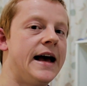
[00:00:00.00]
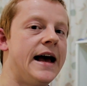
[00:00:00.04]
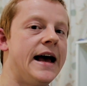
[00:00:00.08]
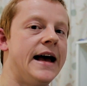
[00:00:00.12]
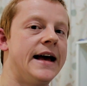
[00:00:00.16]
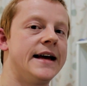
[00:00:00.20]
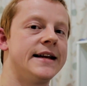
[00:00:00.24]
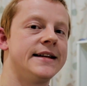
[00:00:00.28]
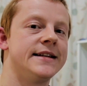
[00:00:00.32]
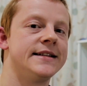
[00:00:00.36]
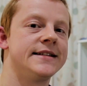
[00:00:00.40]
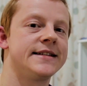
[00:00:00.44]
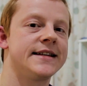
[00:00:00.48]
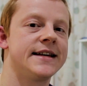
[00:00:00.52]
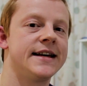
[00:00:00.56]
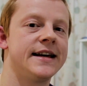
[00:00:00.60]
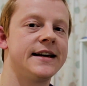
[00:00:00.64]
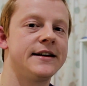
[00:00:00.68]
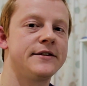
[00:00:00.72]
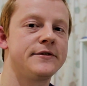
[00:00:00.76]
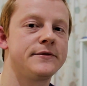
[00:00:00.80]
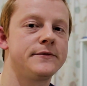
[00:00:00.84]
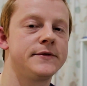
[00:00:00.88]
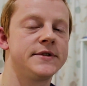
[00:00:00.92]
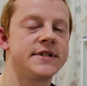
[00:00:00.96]
and
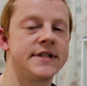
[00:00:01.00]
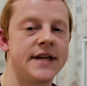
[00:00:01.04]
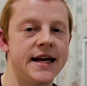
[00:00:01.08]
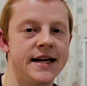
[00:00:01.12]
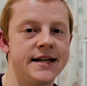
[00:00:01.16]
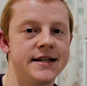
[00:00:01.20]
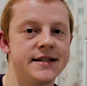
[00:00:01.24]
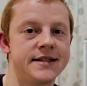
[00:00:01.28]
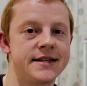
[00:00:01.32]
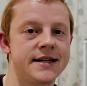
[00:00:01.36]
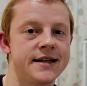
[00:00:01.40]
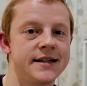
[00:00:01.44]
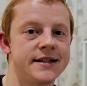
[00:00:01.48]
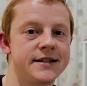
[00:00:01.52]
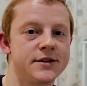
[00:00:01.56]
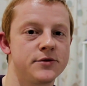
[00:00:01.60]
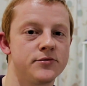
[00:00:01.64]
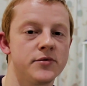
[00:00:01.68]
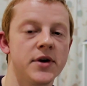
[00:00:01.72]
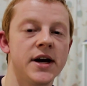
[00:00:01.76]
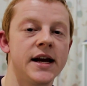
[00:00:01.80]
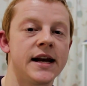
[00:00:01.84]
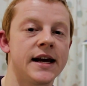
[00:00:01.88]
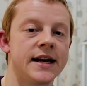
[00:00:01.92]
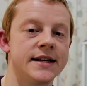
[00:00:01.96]
it sends it or
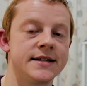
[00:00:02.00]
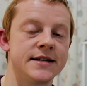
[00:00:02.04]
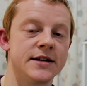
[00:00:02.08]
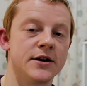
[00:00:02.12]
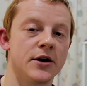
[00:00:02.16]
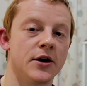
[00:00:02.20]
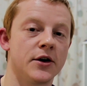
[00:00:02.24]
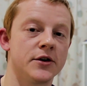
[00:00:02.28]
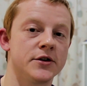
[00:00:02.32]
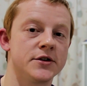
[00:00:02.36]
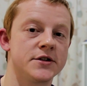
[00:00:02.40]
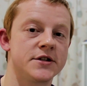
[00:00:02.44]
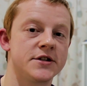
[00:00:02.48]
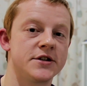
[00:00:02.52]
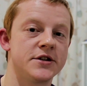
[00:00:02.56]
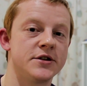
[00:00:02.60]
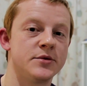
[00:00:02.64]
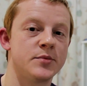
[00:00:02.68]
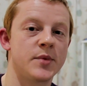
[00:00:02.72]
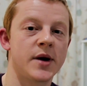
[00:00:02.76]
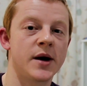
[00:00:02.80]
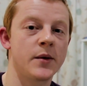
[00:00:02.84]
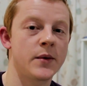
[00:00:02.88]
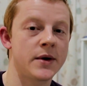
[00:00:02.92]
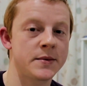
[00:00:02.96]
relays it on to
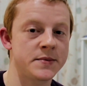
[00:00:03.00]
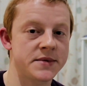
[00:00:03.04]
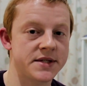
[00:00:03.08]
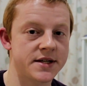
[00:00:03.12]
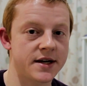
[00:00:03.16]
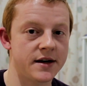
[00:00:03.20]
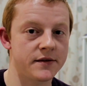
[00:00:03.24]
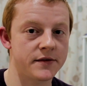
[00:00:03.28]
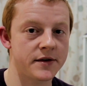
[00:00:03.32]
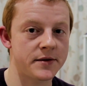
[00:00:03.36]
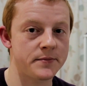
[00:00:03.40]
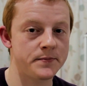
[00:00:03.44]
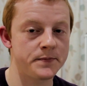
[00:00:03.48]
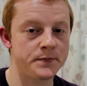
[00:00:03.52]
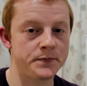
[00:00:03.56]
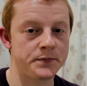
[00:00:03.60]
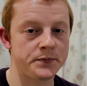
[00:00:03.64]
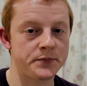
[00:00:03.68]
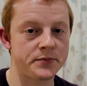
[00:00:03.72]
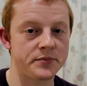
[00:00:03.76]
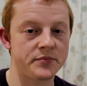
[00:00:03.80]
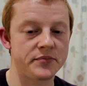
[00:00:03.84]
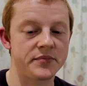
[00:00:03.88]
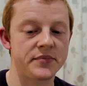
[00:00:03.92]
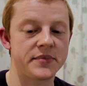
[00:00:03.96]
my web server.
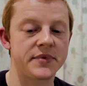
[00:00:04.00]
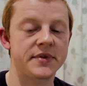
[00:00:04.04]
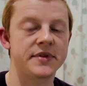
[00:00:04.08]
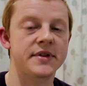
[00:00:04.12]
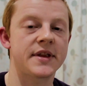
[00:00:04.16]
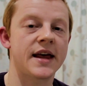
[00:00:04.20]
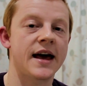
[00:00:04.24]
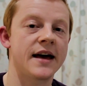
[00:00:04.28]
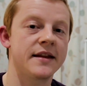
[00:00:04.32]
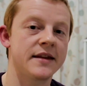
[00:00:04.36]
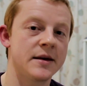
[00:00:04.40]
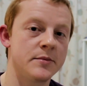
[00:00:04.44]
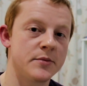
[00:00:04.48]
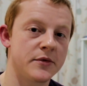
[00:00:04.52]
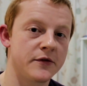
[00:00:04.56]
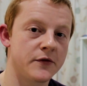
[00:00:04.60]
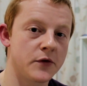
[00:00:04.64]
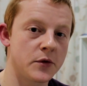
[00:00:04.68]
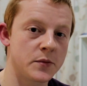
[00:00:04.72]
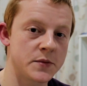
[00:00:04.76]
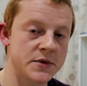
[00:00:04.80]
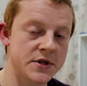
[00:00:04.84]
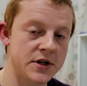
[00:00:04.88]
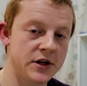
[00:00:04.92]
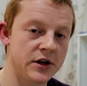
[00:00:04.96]
That then
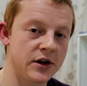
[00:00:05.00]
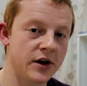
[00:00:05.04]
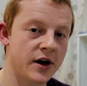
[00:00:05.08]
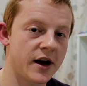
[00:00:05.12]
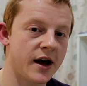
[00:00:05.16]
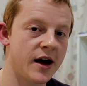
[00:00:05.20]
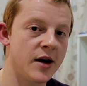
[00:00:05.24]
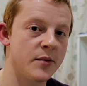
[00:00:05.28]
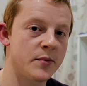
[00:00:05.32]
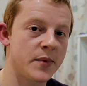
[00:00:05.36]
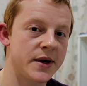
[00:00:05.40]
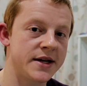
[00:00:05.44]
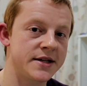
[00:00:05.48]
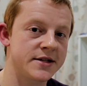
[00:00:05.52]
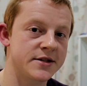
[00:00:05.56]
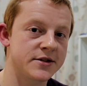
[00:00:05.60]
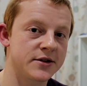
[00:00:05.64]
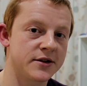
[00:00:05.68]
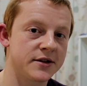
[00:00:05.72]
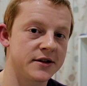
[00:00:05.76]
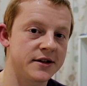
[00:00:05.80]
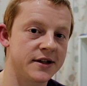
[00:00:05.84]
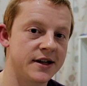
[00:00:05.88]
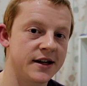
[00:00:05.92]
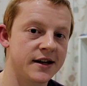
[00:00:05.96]
performs the lookup based
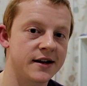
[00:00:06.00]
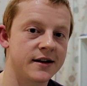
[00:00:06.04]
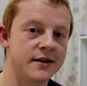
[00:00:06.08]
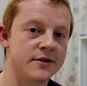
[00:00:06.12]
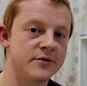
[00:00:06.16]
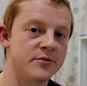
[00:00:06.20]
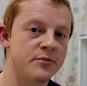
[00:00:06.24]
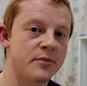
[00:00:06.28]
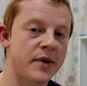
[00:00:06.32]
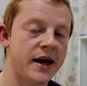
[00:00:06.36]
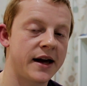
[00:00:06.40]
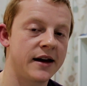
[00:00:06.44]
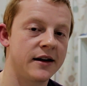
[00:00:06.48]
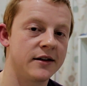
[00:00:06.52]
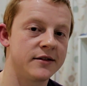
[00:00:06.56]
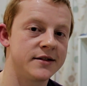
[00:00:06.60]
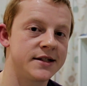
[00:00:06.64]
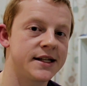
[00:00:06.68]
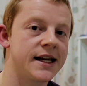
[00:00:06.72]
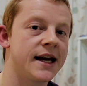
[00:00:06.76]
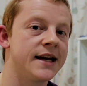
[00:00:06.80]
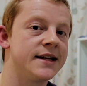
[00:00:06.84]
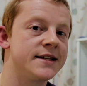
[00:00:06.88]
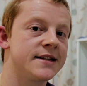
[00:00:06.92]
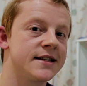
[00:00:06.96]
on that kind of payload
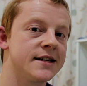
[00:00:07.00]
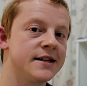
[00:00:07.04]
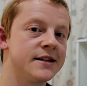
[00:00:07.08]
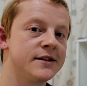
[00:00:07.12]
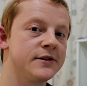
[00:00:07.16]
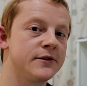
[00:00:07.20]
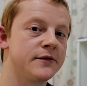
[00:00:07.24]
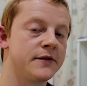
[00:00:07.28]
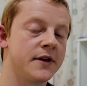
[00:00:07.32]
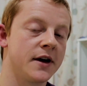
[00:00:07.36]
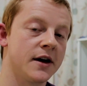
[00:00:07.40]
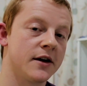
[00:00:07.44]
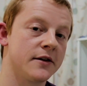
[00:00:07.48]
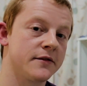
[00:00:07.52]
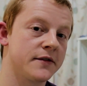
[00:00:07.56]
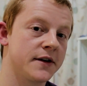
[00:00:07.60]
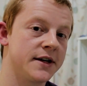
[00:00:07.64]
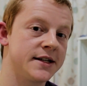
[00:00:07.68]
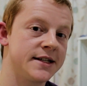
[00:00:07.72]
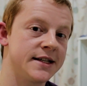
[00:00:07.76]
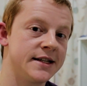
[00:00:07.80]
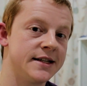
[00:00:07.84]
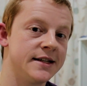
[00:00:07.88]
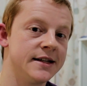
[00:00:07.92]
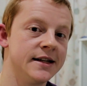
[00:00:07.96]
data of the
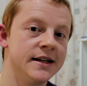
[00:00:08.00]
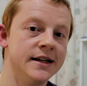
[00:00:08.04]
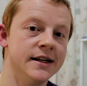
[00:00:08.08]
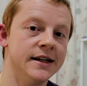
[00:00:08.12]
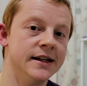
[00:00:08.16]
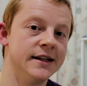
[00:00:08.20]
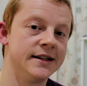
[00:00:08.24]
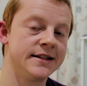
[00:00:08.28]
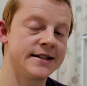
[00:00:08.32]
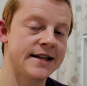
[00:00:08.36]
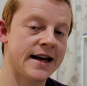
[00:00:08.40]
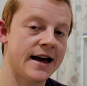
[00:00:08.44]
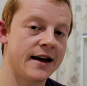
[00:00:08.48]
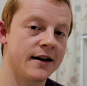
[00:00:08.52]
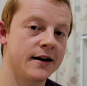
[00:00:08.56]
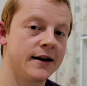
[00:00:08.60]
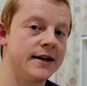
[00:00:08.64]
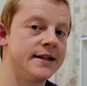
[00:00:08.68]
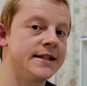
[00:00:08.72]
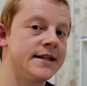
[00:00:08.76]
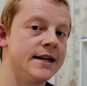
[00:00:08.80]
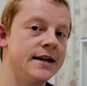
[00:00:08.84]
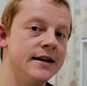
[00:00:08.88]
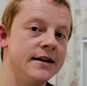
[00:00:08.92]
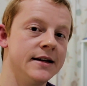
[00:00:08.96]
RFID tag
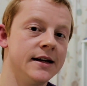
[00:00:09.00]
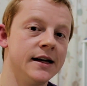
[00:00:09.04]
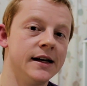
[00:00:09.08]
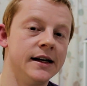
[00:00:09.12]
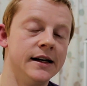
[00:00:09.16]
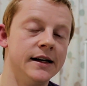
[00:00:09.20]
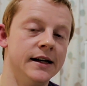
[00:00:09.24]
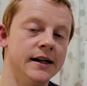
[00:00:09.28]
ID,